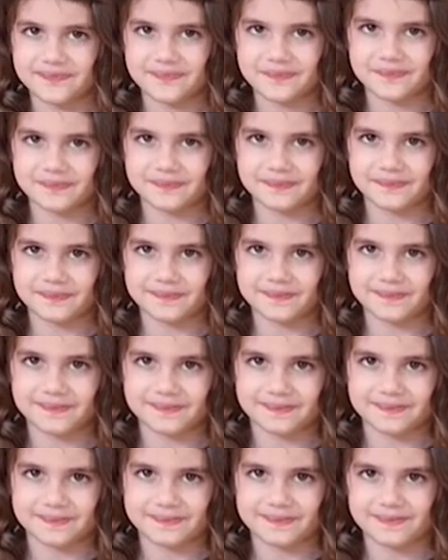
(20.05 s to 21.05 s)

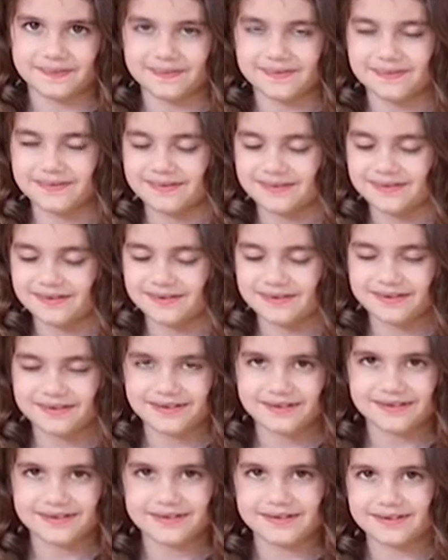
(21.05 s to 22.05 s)

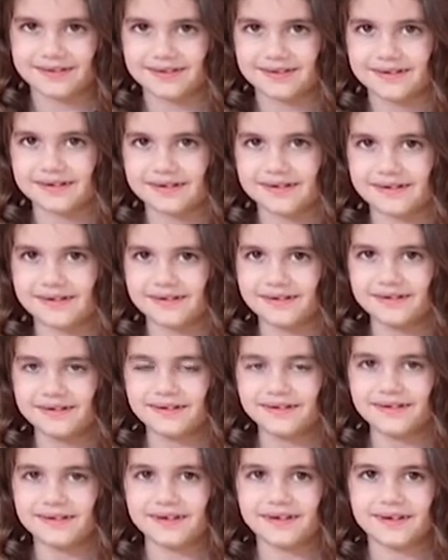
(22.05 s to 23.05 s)

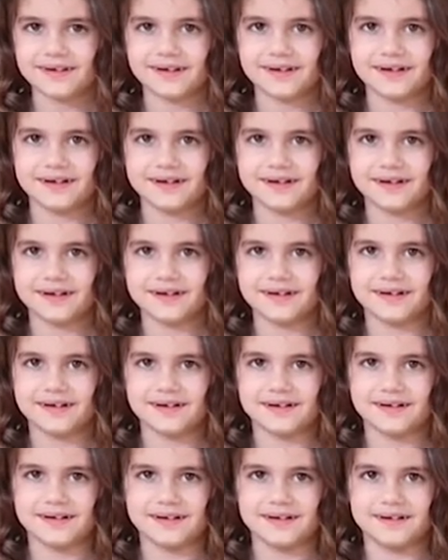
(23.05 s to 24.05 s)

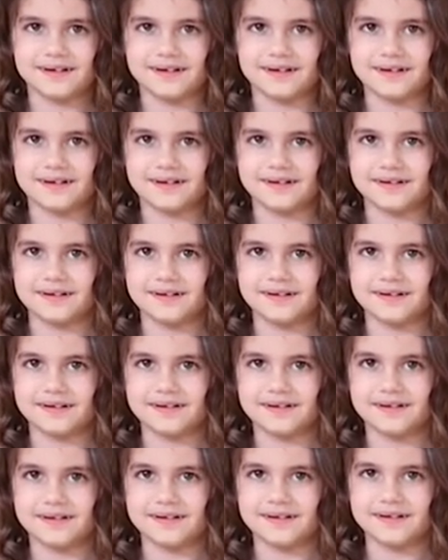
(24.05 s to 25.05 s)

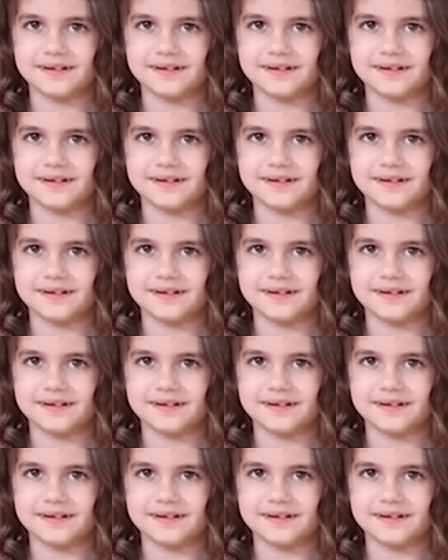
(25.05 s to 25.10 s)
The person shown says nothing.